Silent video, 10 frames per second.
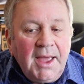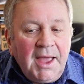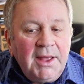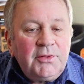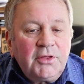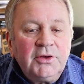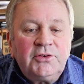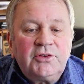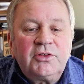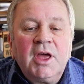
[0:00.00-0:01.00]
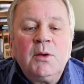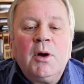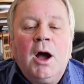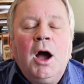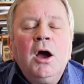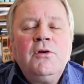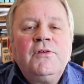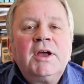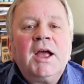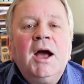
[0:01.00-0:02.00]
At this they were
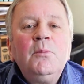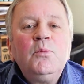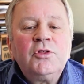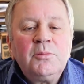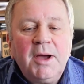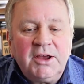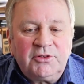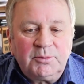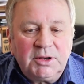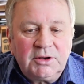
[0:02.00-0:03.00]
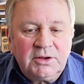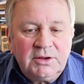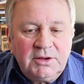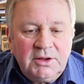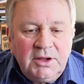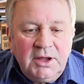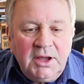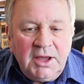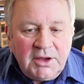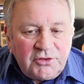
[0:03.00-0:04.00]
overcome with amazement.
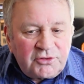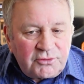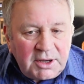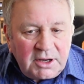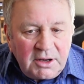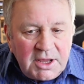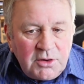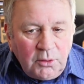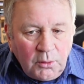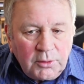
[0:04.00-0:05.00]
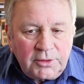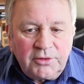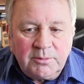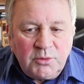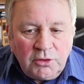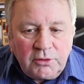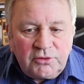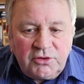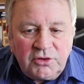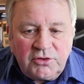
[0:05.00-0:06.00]
He strictly ordered them
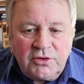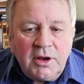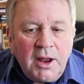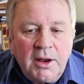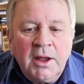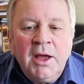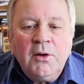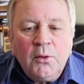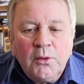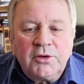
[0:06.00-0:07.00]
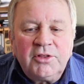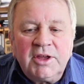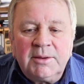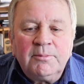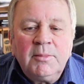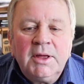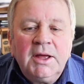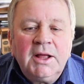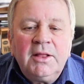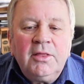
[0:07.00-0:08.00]
not to order them
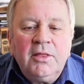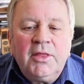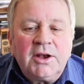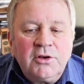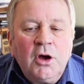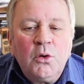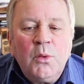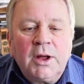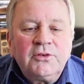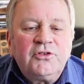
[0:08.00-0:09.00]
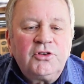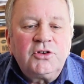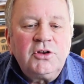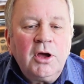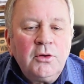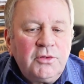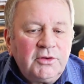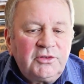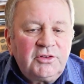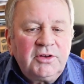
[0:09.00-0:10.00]
that no one should know
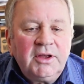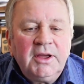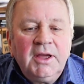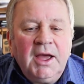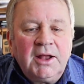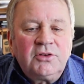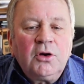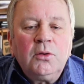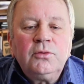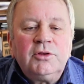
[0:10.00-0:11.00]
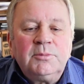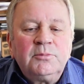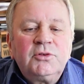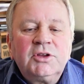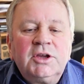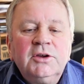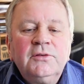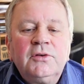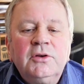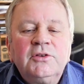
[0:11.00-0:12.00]
this, and told them to
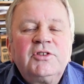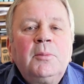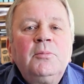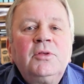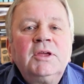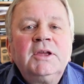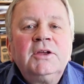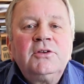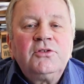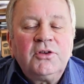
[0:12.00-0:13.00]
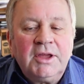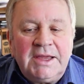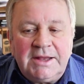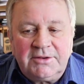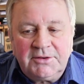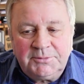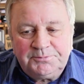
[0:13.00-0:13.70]
give her something to eat.